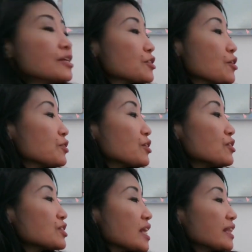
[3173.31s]
So
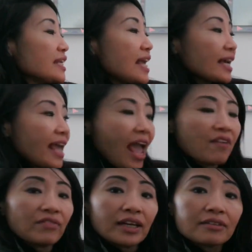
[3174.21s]
there's the
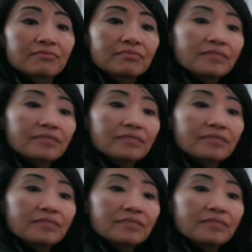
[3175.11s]
Canva.